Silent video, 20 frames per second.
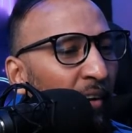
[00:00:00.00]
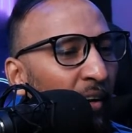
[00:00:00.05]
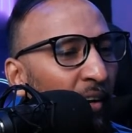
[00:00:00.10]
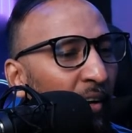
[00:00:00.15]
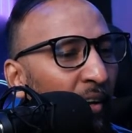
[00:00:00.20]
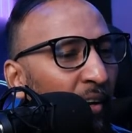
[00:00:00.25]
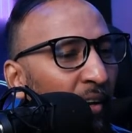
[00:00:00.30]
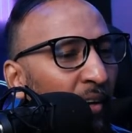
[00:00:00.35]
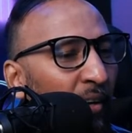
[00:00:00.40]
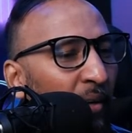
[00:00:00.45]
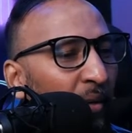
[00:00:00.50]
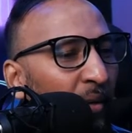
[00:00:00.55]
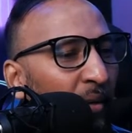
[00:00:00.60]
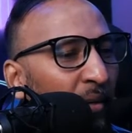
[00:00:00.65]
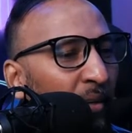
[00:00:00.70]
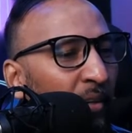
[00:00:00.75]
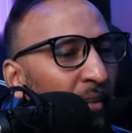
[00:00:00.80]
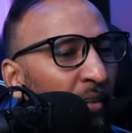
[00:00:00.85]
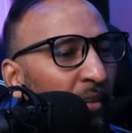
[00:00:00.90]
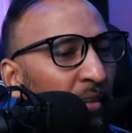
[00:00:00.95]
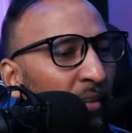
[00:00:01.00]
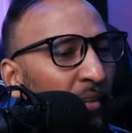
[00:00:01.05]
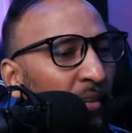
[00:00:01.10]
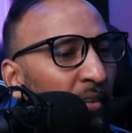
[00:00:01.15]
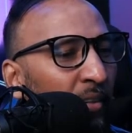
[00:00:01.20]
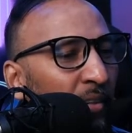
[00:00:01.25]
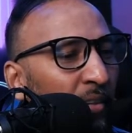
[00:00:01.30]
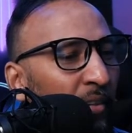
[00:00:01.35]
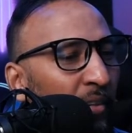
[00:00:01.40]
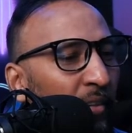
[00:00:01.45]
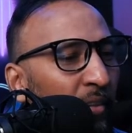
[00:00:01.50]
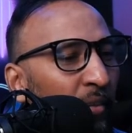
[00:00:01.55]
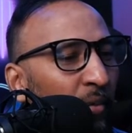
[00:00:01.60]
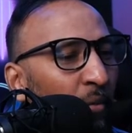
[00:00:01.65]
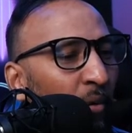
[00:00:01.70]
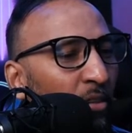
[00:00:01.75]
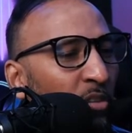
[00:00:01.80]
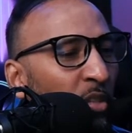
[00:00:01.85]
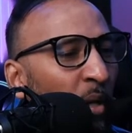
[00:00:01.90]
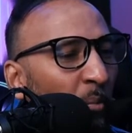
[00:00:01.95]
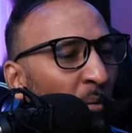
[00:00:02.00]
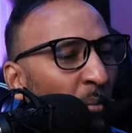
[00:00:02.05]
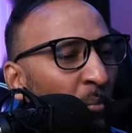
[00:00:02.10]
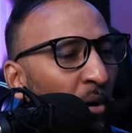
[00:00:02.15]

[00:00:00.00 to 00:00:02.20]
We're on top of the